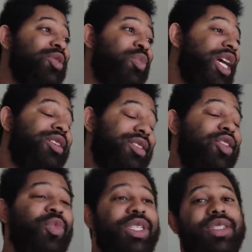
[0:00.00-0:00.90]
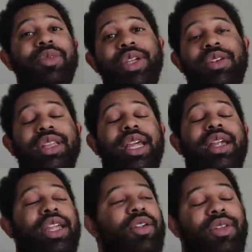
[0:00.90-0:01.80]
There might still be some here and
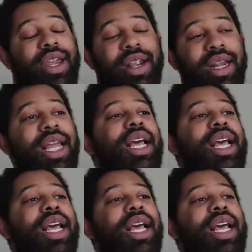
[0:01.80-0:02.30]
there, here or there.